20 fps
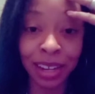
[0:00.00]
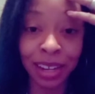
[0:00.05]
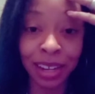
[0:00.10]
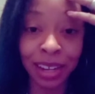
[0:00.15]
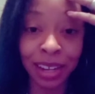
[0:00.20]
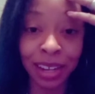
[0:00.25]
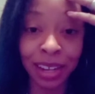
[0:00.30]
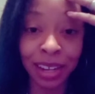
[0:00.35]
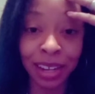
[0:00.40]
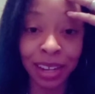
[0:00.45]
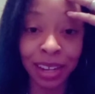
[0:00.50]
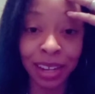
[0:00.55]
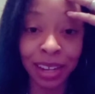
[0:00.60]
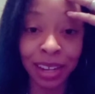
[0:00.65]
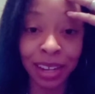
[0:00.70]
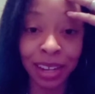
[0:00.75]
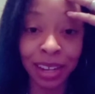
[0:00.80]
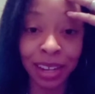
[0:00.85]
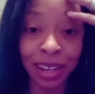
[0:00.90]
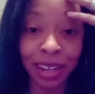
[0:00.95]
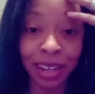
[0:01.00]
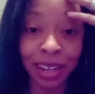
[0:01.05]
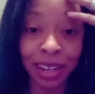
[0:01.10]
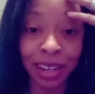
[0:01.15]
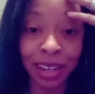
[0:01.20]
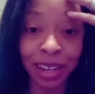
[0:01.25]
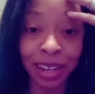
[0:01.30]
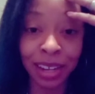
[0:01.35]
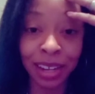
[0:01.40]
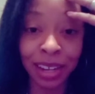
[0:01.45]

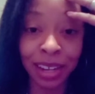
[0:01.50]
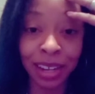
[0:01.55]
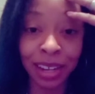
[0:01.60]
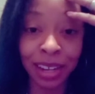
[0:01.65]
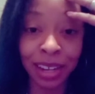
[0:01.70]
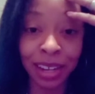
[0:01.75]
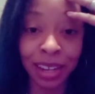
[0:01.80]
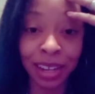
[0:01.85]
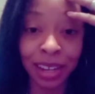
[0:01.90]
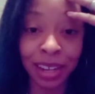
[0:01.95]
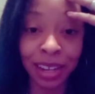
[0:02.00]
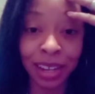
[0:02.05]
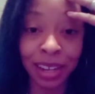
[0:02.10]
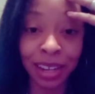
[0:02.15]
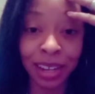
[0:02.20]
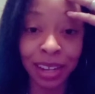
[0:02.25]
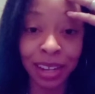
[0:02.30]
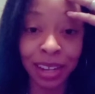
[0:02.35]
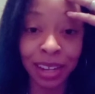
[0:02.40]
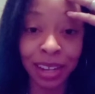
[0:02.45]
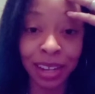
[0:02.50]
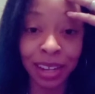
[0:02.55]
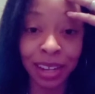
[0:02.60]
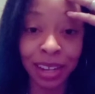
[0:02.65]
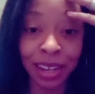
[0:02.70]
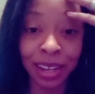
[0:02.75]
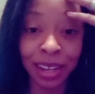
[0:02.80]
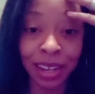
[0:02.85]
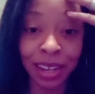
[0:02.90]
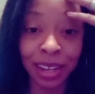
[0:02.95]

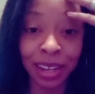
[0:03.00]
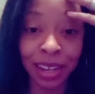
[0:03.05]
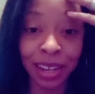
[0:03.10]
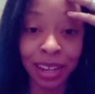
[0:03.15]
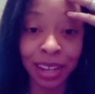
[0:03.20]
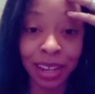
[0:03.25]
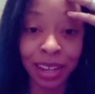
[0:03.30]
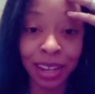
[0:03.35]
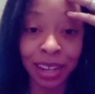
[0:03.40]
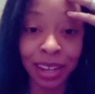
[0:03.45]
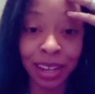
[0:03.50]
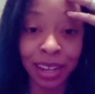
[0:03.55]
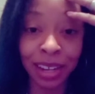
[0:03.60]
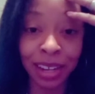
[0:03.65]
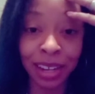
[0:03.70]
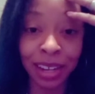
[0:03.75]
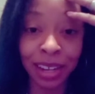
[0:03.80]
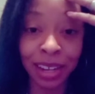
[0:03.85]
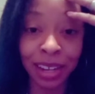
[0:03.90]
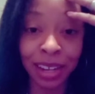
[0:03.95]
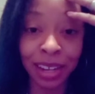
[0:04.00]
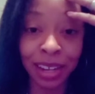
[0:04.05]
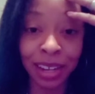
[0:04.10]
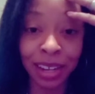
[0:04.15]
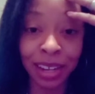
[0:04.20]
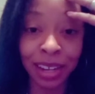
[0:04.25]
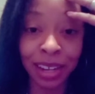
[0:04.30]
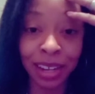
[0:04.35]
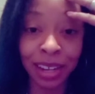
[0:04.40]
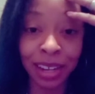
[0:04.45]

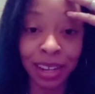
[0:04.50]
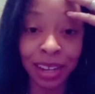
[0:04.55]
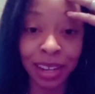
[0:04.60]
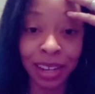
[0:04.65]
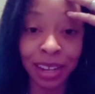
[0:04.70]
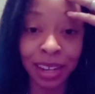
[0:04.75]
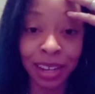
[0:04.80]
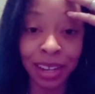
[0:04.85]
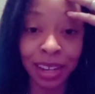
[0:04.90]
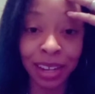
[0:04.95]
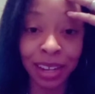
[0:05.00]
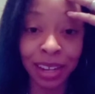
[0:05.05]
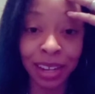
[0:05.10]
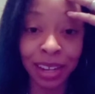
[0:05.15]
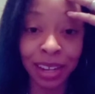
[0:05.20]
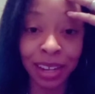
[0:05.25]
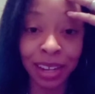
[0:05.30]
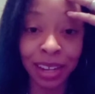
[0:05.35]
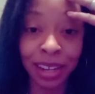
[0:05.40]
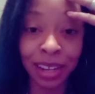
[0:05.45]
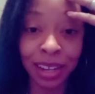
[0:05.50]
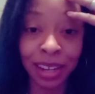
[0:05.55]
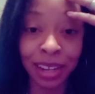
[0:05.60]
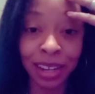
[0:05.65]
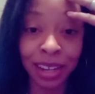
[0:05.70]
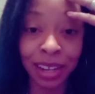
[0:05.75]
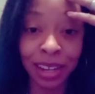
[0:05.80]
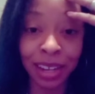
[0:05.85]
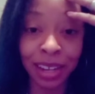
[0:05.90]
The face doesn't move, so there is nothing to read.